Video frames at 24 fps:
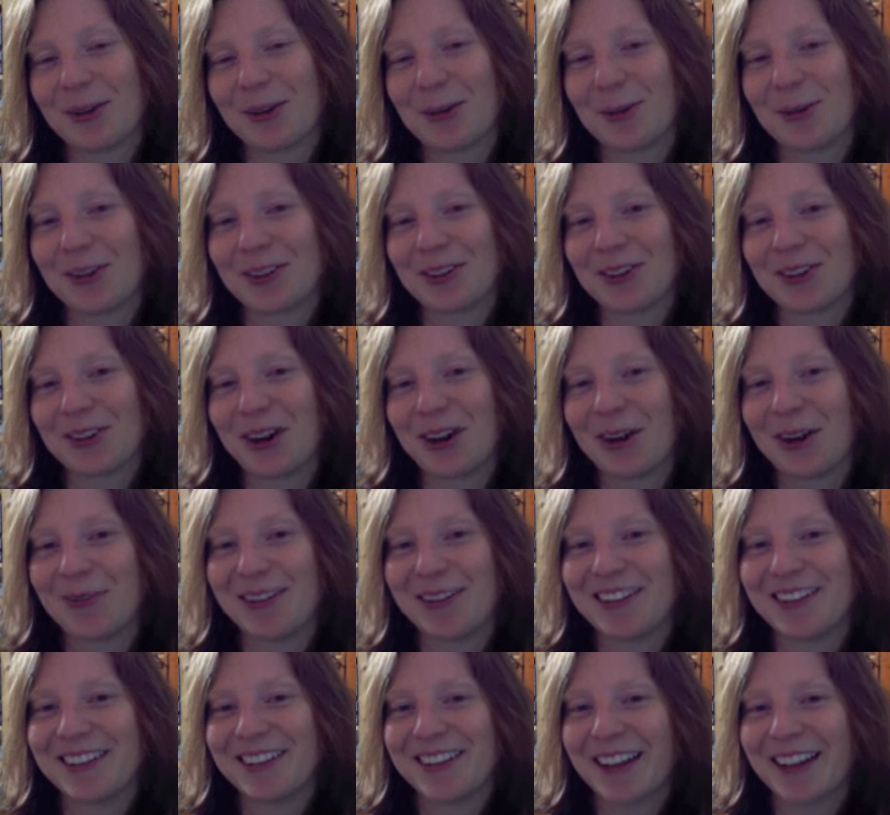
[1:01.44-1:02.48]
what to
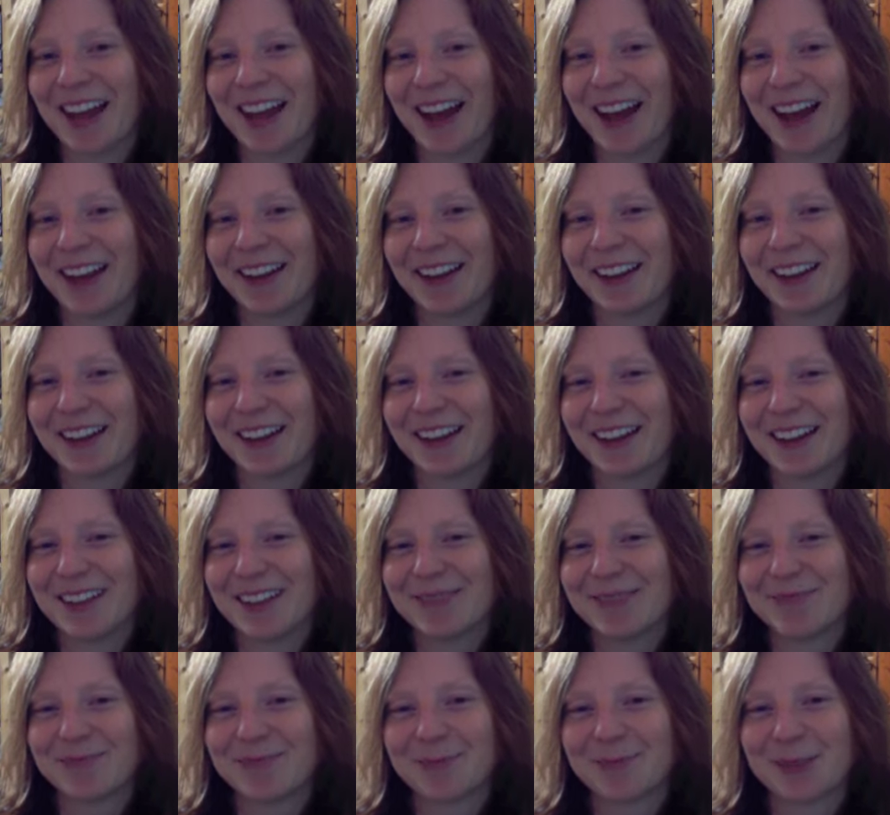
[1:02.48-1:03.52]
comment, and
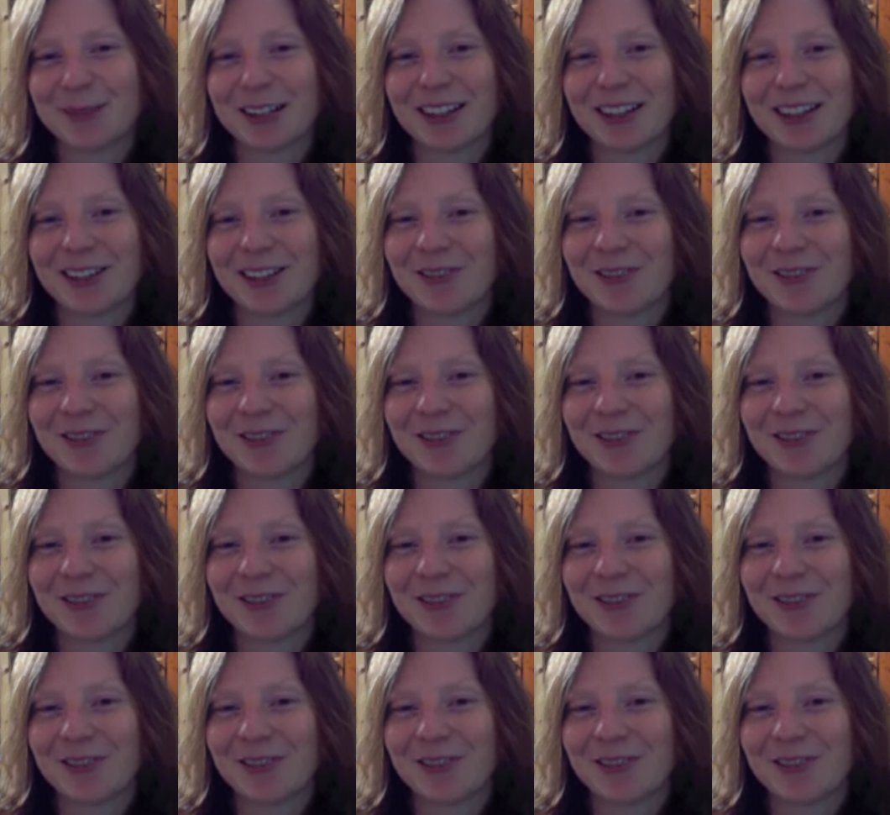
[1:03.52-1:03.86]
well,